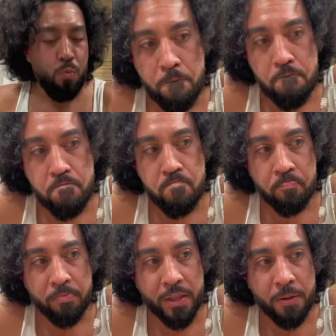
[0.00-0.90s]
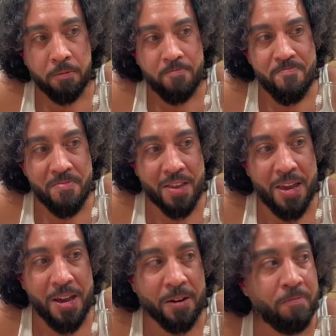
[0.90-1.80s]
Mm, mm.
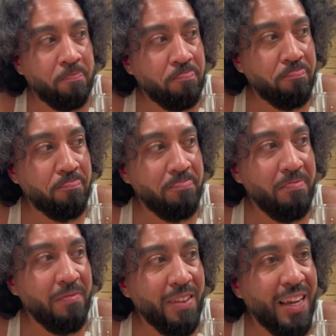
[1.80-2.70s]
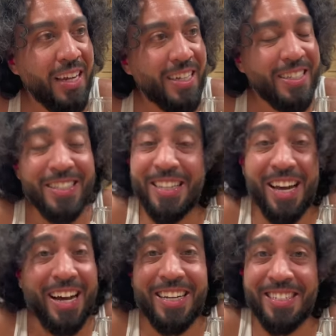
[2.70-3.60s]
yeah.
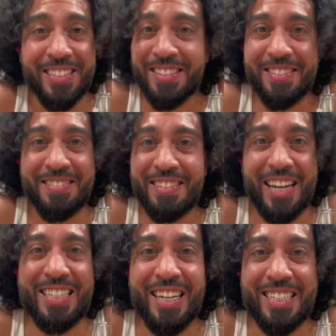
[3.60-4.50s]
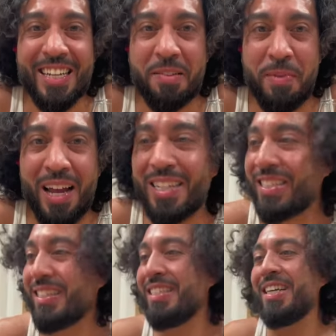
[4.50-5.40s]
Nah, that tastes like medicine.